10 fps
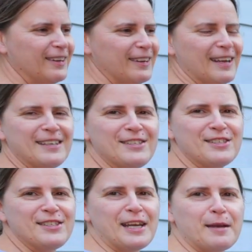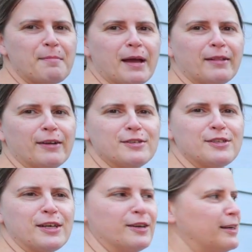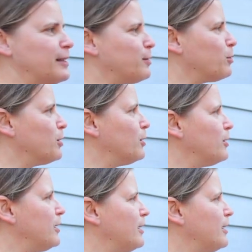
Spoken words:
Yeah, he's just standing back there staring at the world.